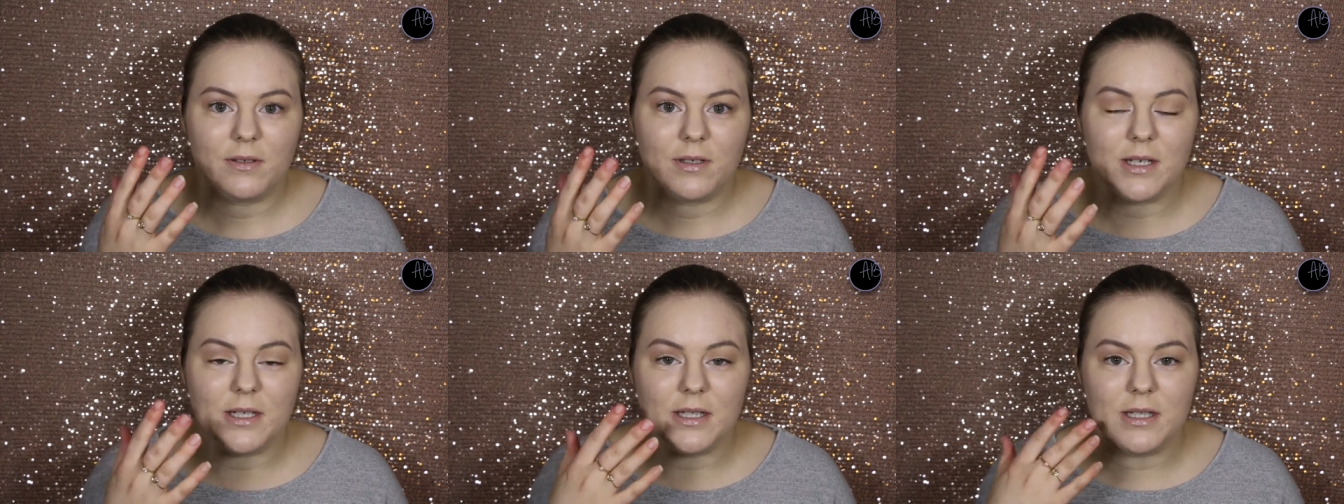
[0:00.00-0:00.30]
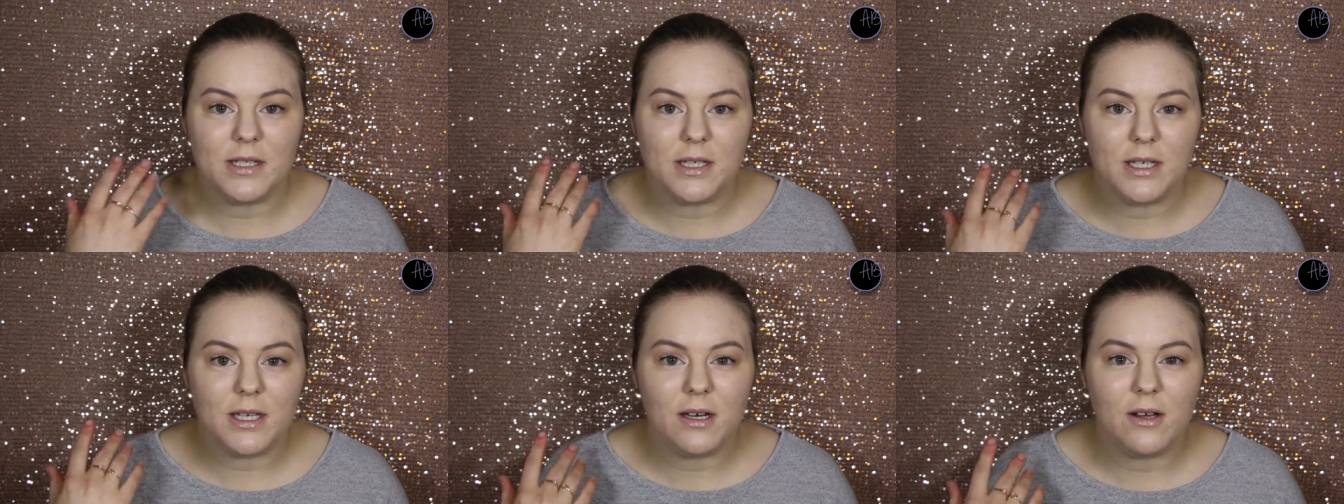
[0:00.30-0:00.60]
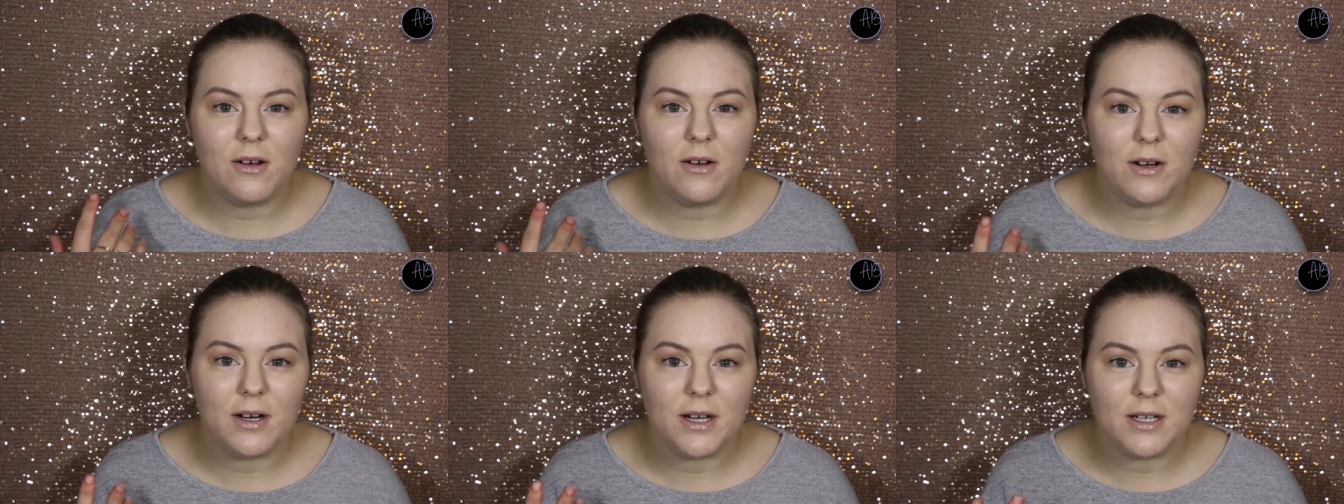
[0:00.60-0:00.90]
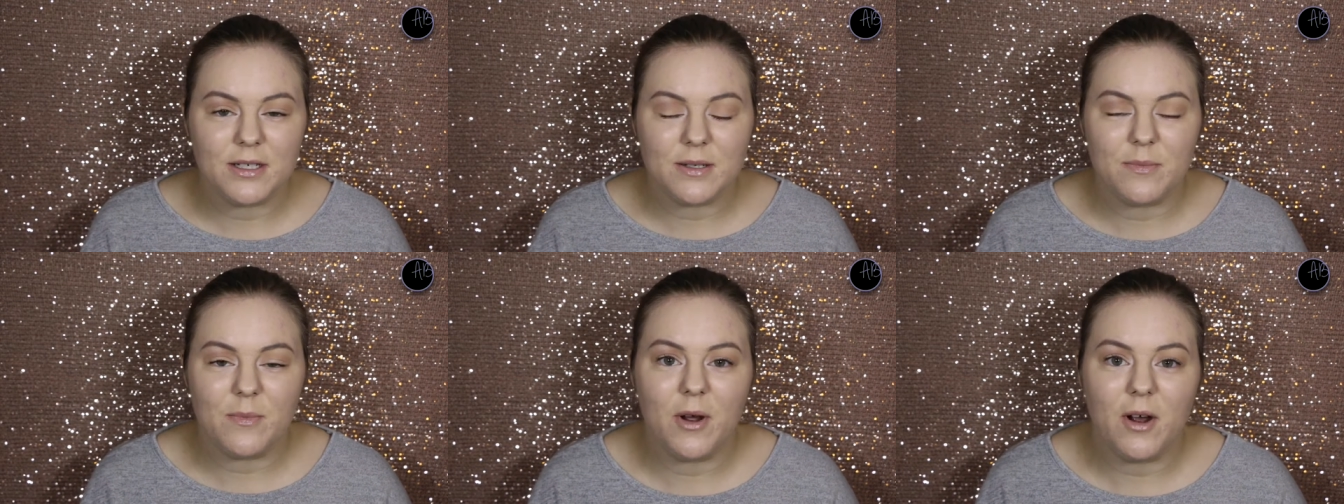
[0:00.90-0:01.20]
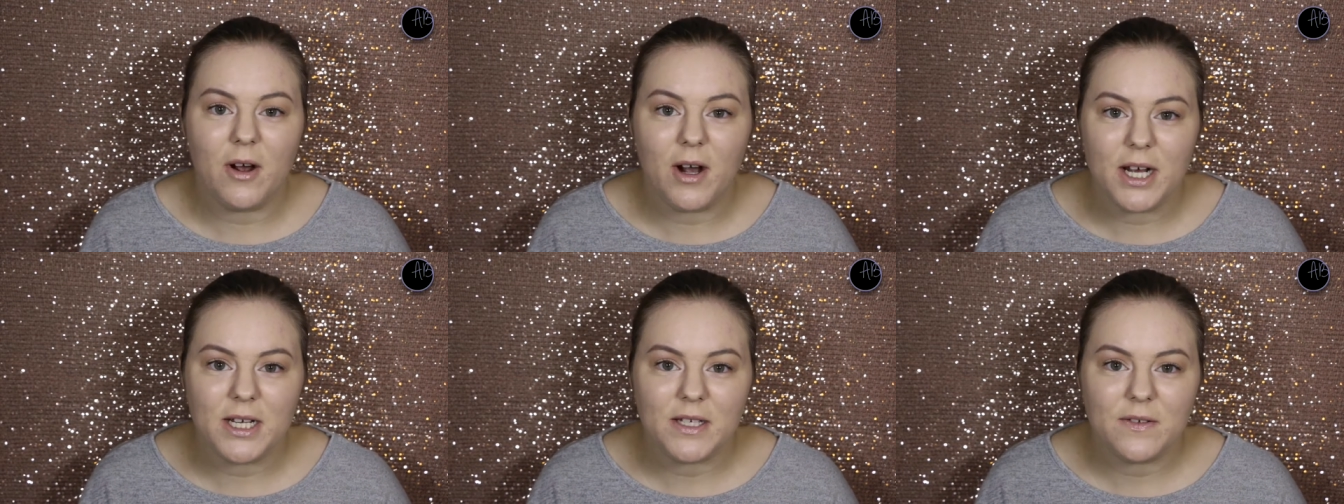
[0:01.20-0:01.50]
concealer on under my
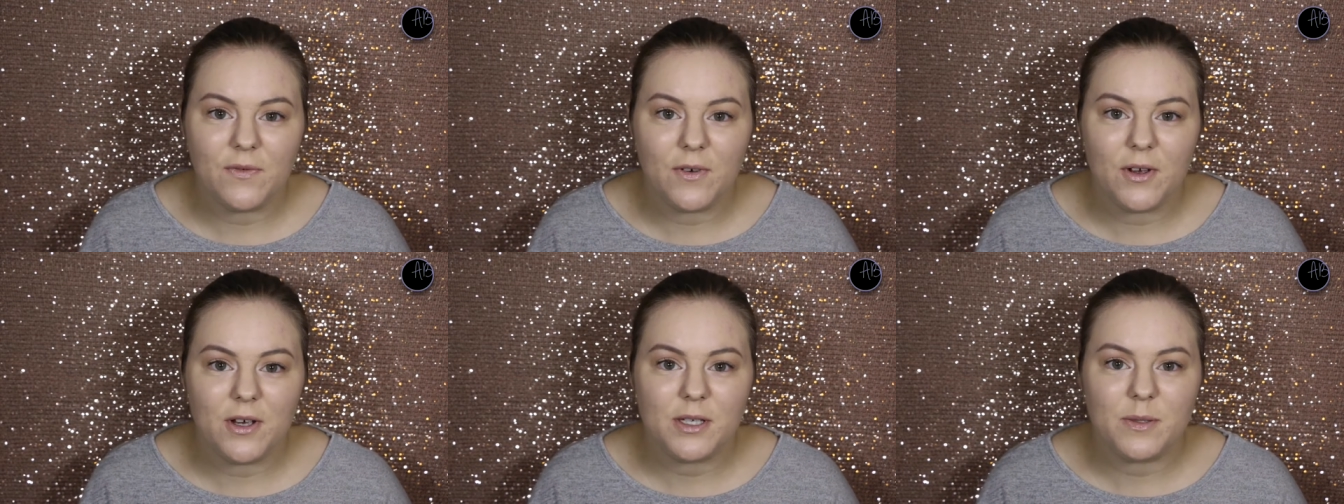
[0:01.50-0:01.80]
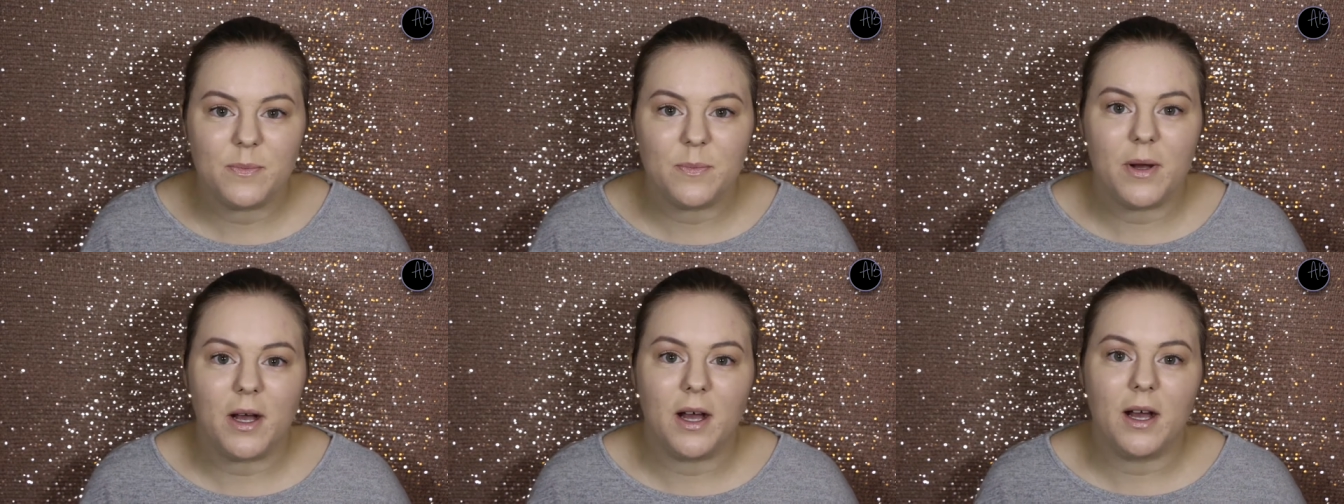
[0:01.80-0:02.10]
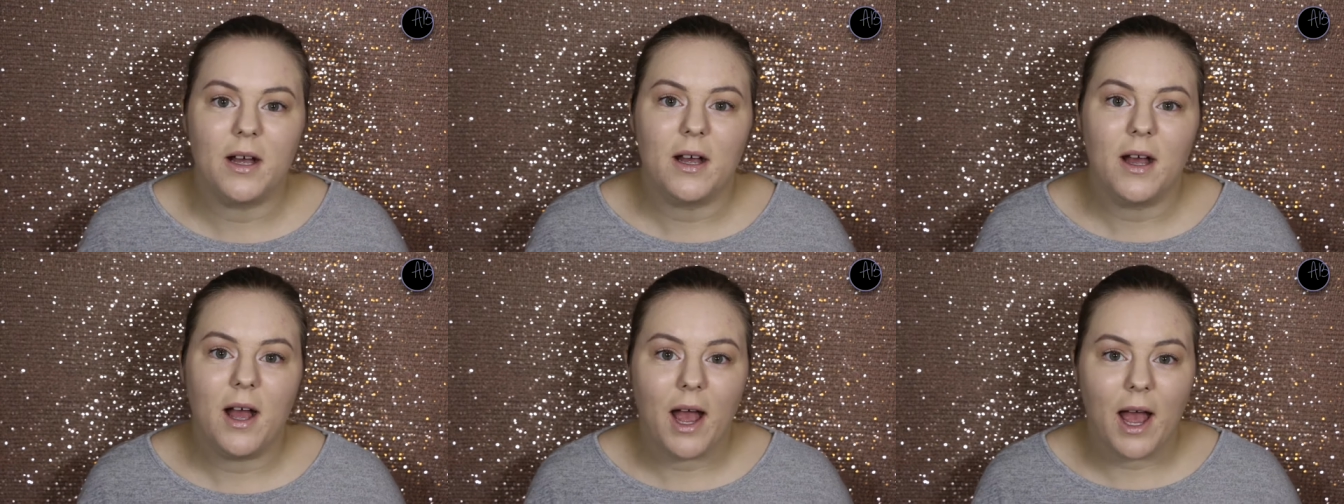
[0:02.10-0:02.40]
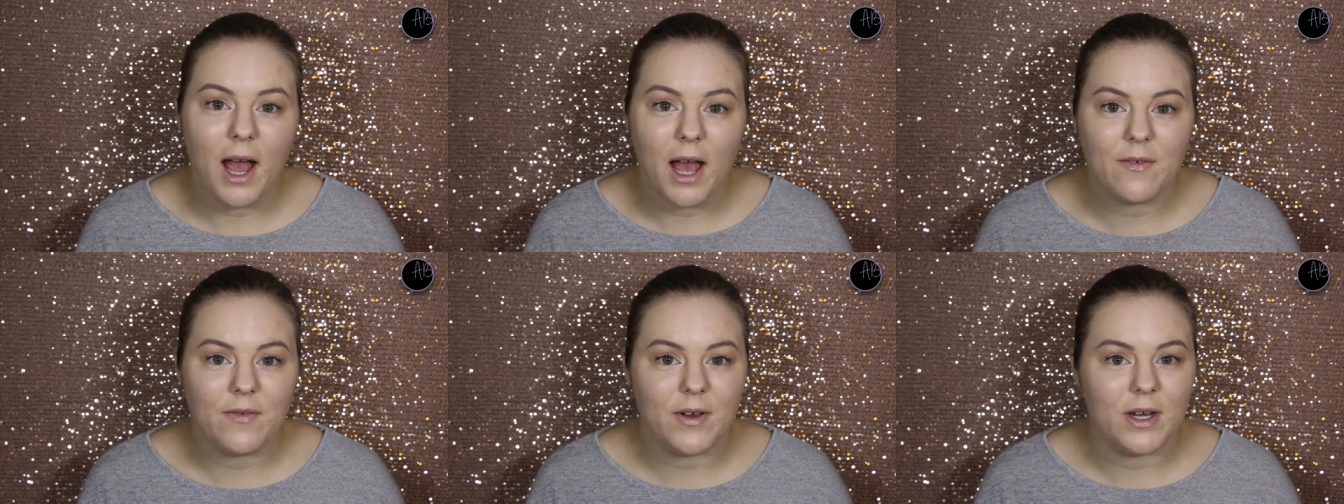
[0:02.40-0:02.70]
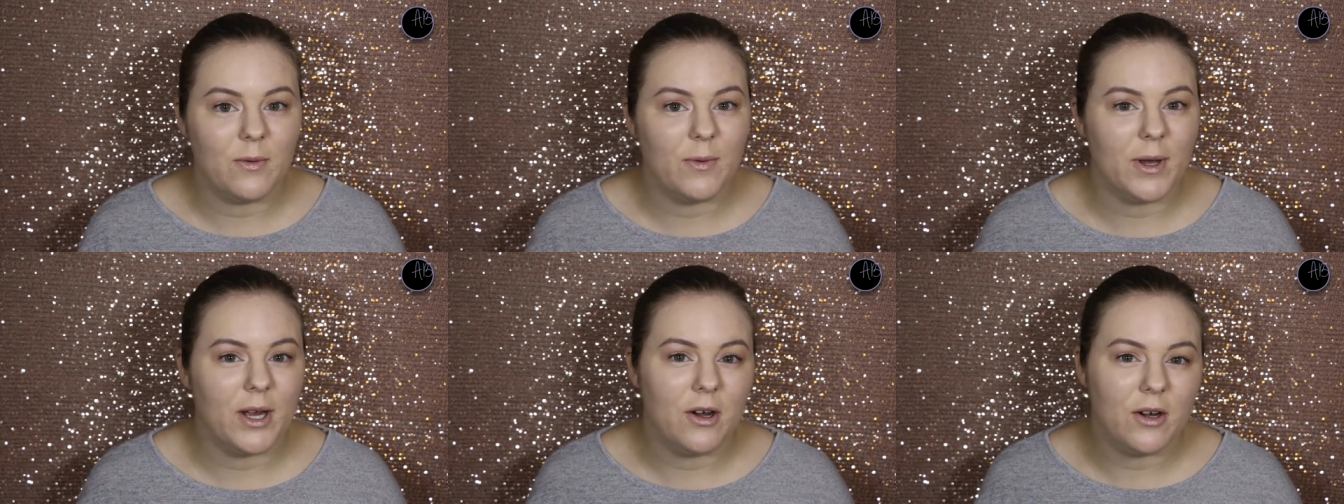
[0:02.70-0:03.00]
eyes first, but I have
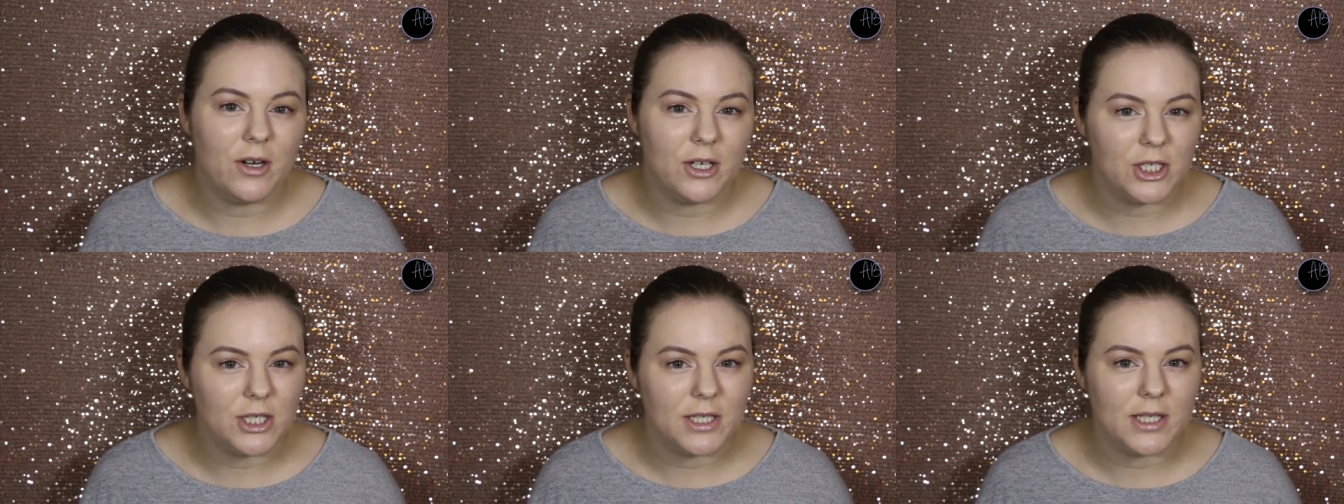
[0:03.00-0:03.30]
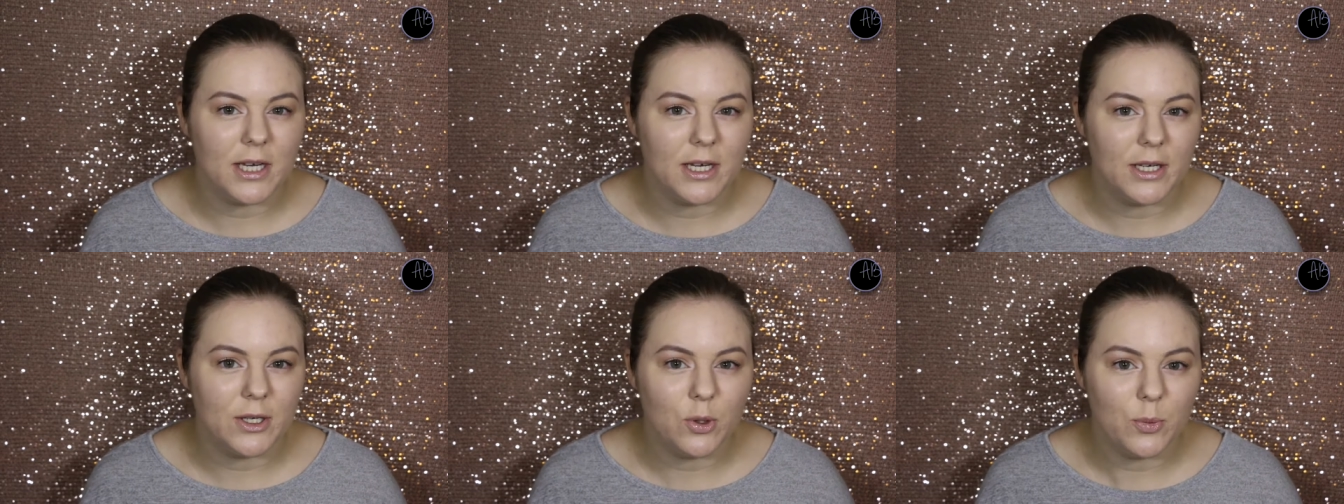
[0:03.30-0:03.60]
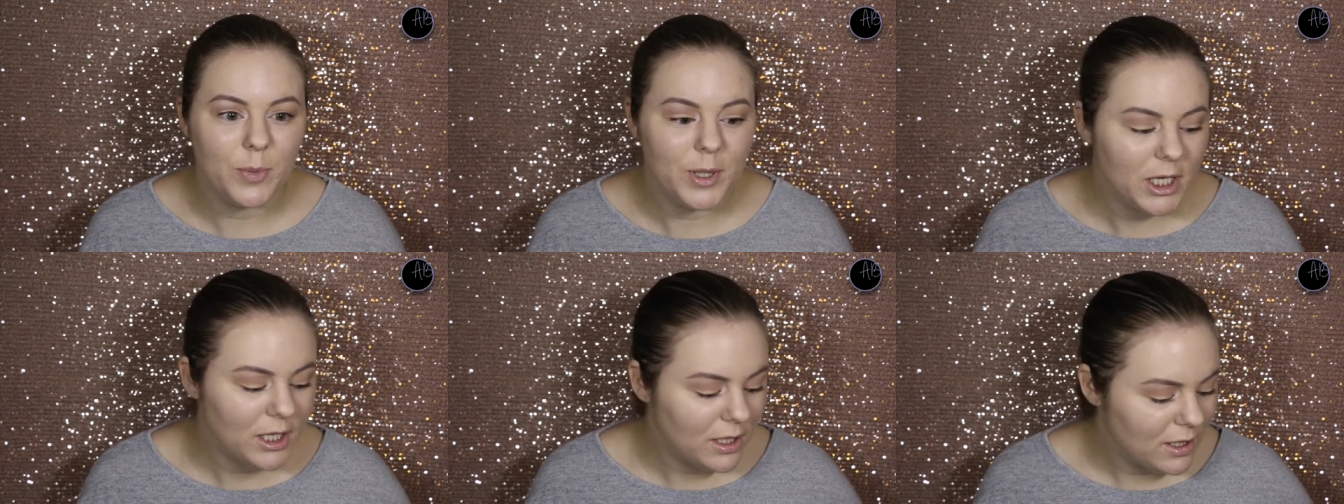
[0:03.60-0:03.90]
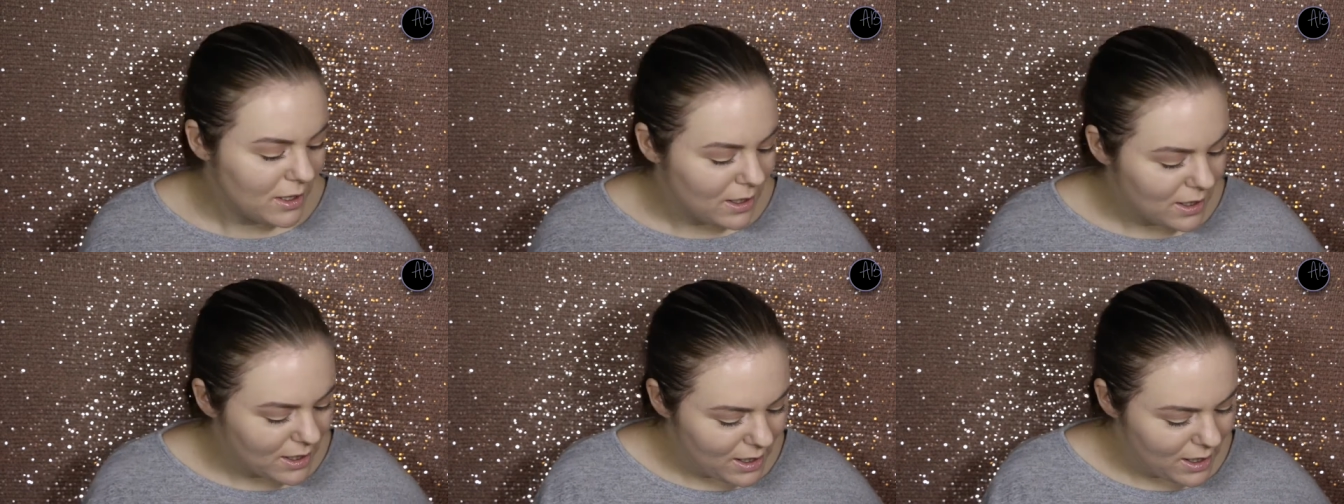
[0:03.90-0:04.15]
anyway, only just a little bit.